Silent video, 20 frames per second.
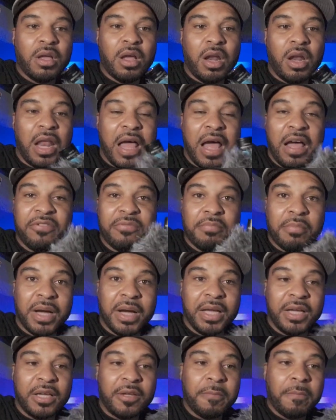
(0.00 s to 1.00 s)
Lav
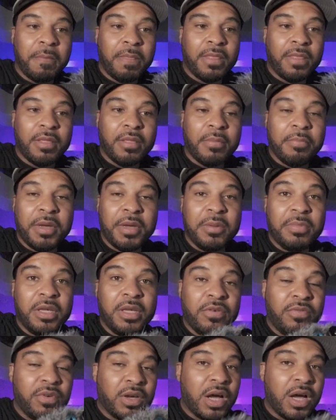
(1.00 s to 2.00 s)
mic, maybe
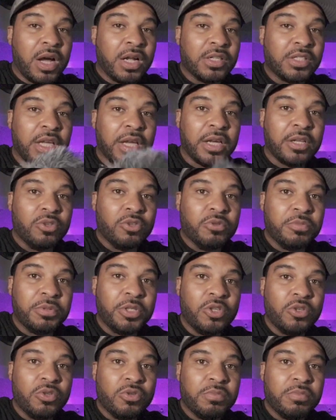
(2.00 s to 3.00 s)
even contact
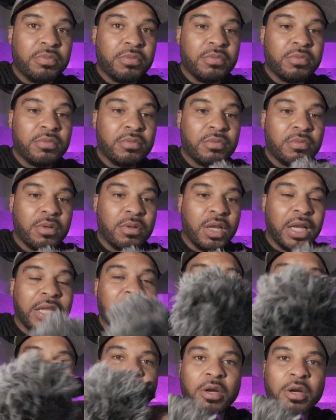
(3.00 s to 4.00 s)
Lumecube,
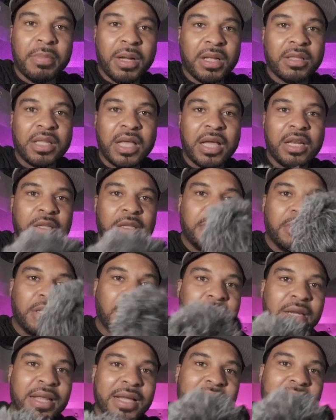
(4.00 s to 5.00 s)
let's talk about that. Let me
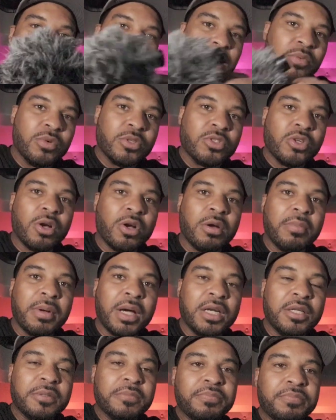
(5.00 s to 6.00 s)
connect it and we'll talk
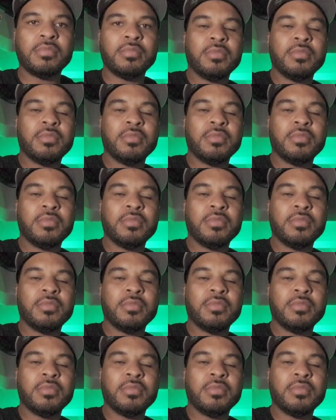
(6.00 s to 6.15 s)
about it.